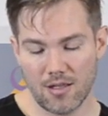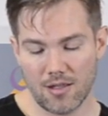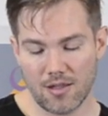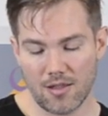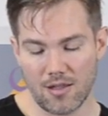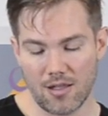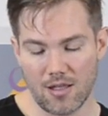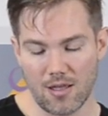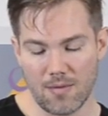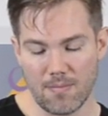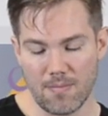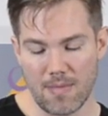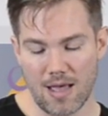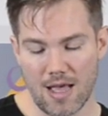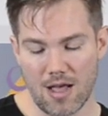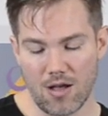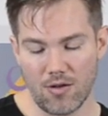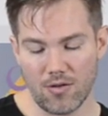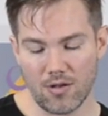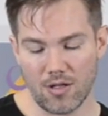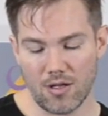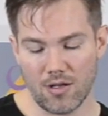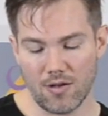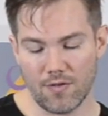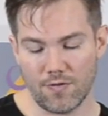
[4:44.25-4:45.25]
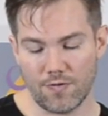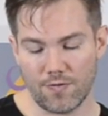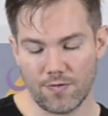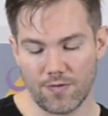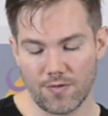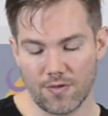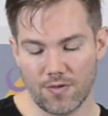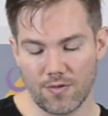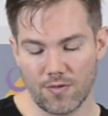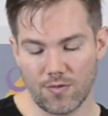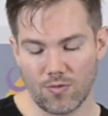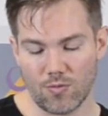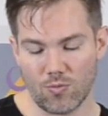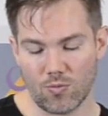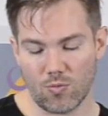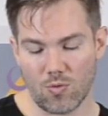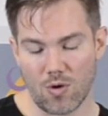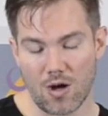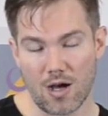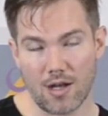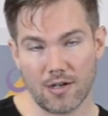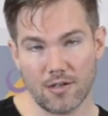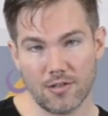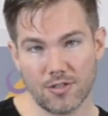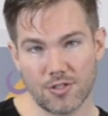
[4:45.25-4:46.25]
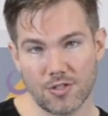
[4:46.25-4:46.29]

the amount of water